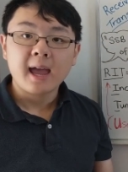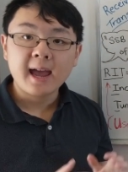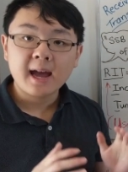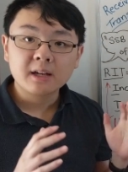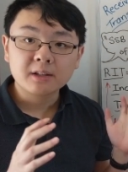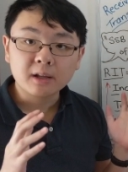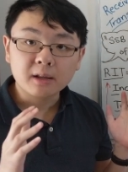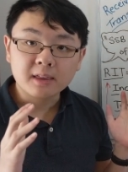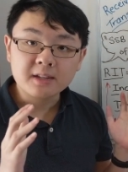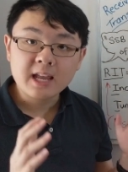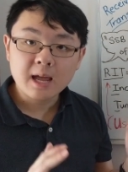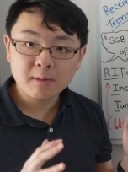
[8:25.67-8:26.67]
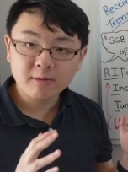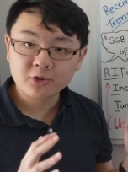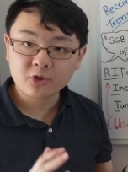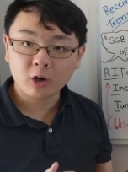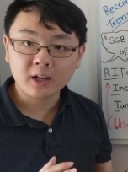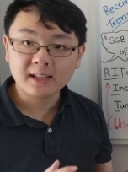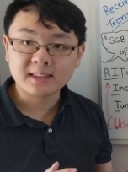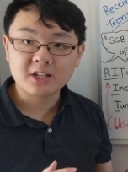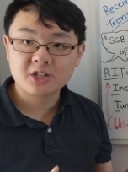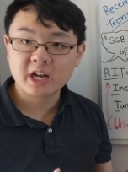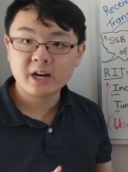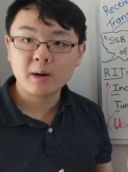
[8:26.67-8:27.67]
And the name of a circuit
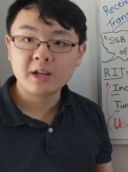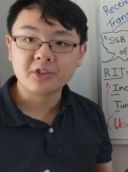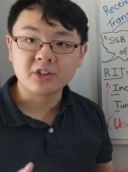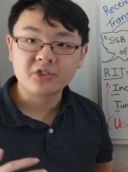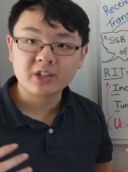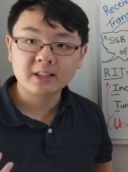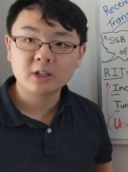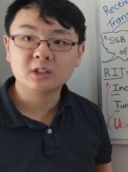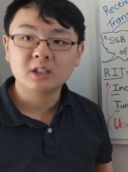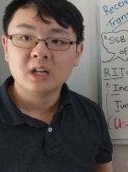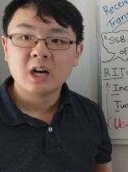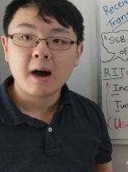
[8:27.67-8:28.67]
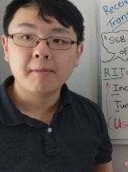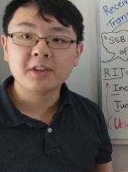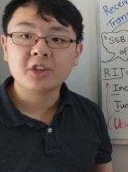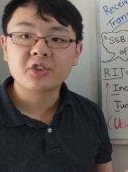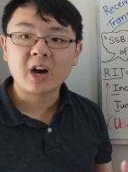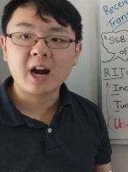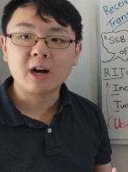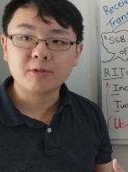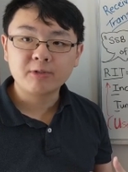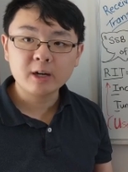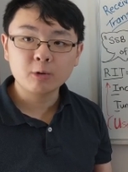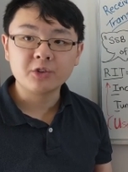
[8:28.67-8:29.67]
that generates a signal of a
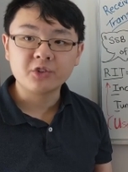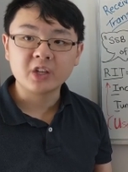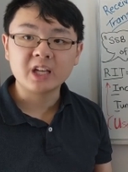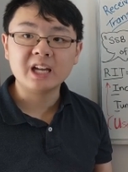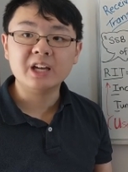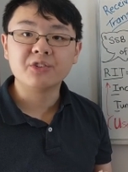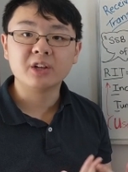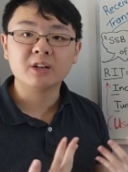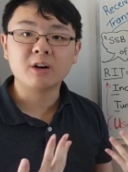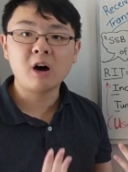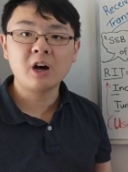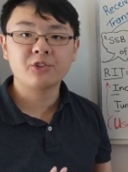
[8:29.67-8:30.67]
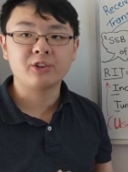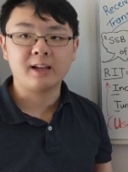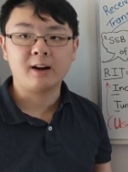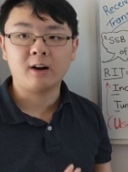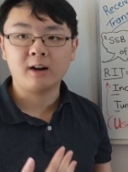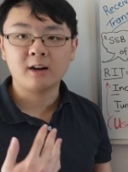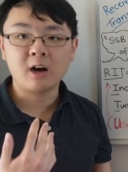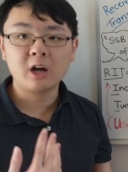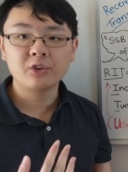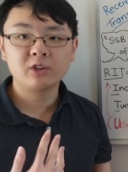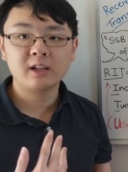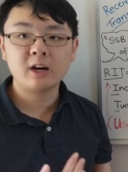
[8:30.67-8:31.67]
desired frequency is an oscillator. An
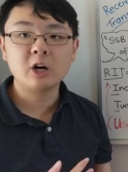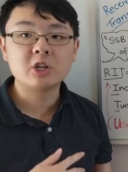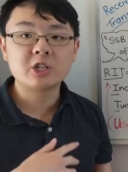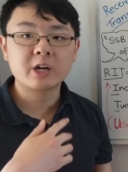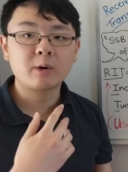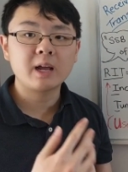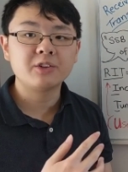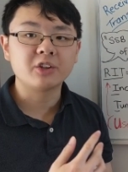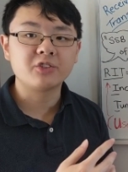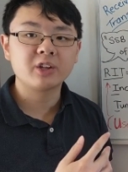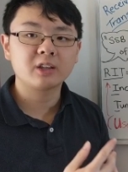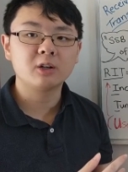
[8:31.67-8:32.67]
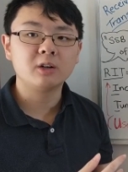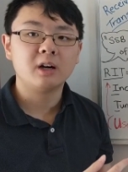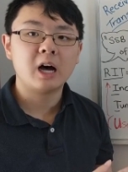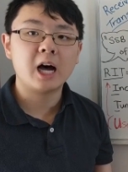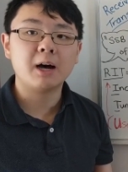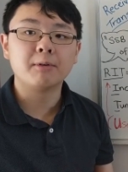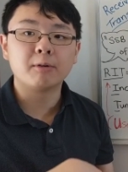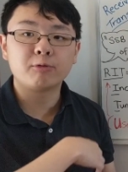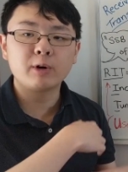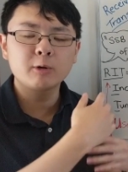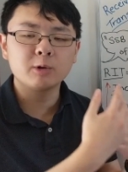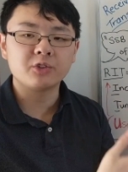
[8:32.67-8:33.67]
oscillator generates a signal of a
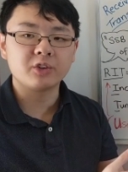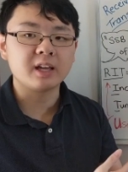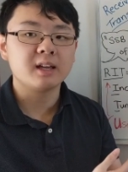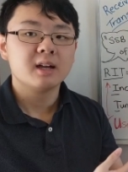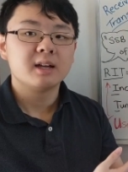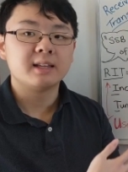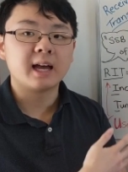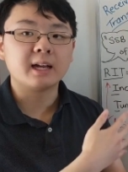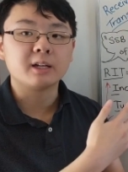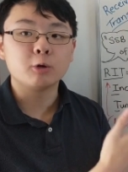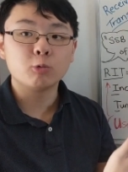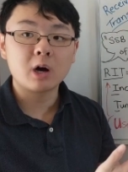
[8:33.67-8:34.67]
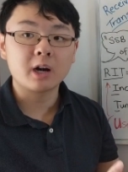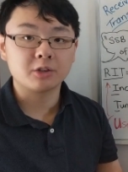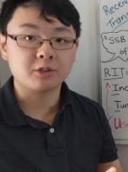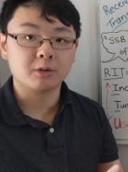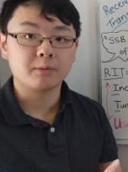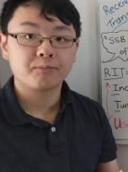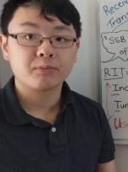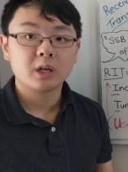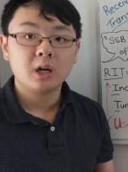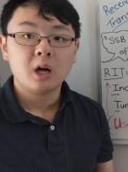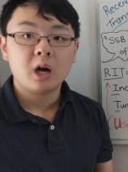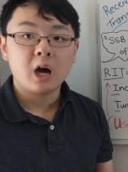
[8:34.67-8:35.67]
frequency that you want it
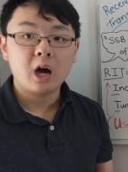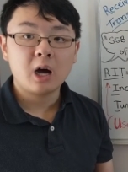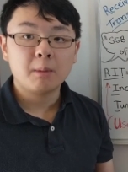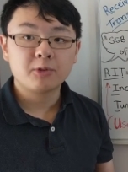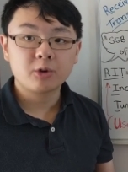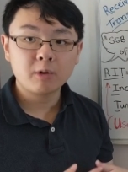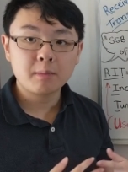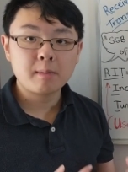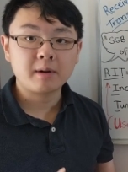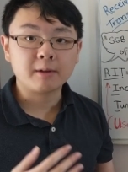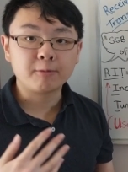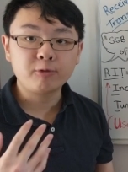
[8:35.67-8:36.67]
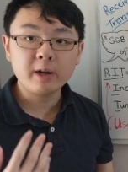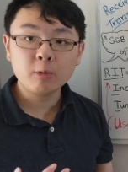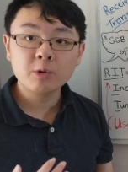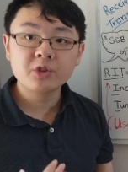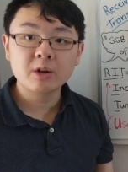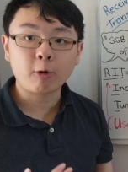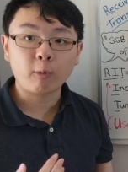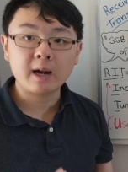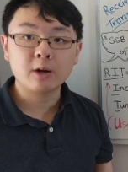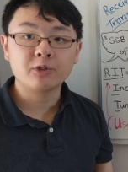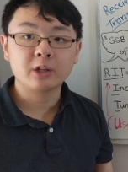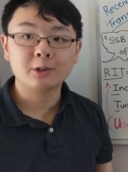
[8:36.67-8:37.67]
to. So remember, the frequency of a
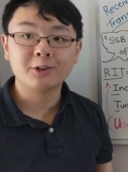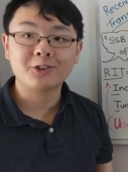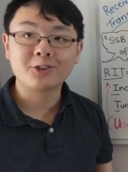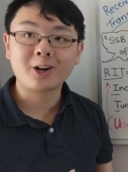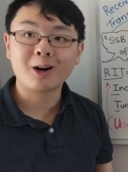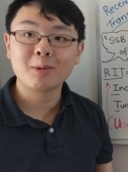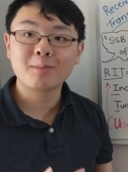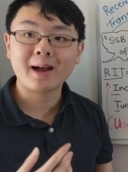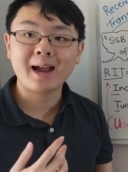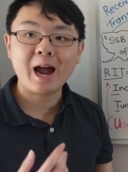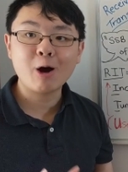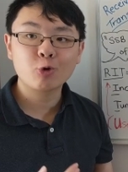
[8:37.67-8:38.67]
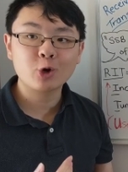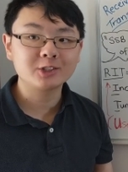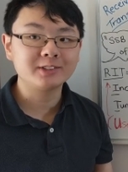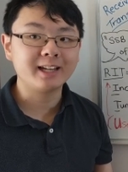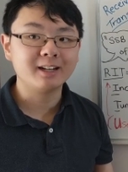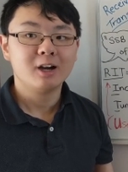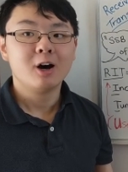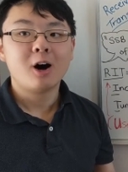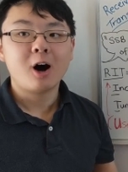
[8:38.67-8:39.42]
radio signal is determined by how quickly it